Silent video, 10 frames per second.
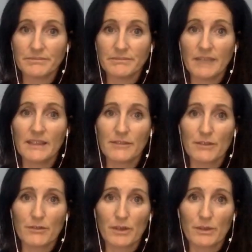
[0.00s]
at
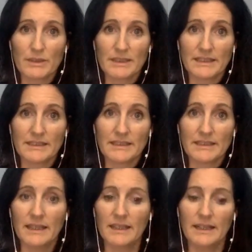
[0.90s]
different frequencies
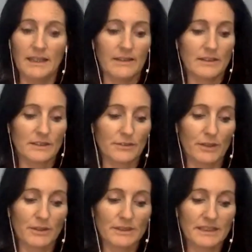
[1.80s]
there's a
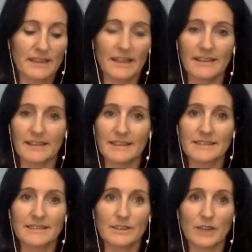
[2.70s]
frequency that
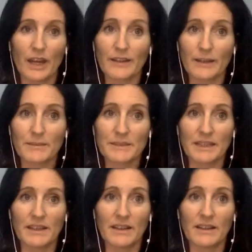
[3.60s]
this chair that I'm
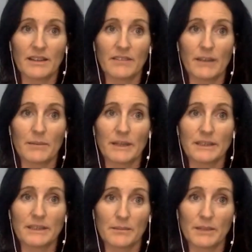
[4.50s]
sitting on vibrates
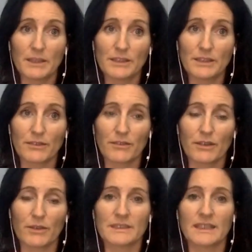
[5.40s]
at a much different
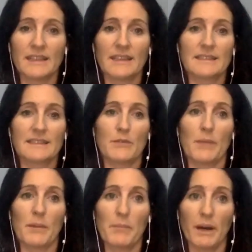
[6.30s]
frequency than, say,
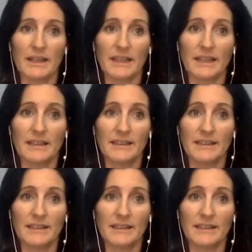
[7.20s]
my body,